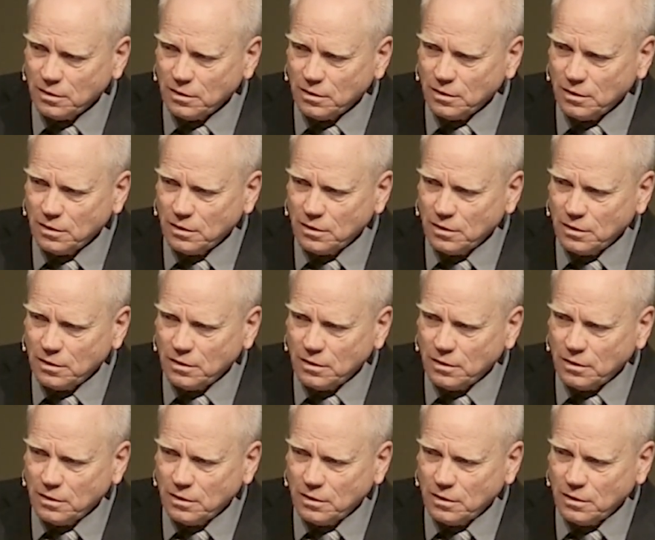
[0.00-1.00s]

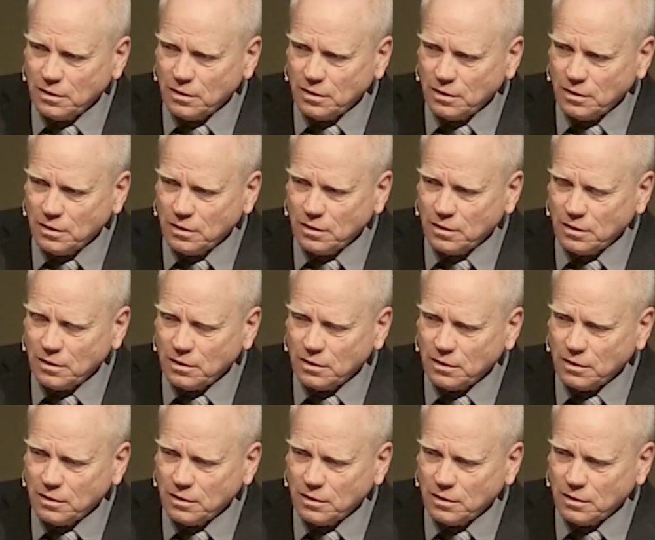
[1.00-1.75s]
No one is speaking in this clip.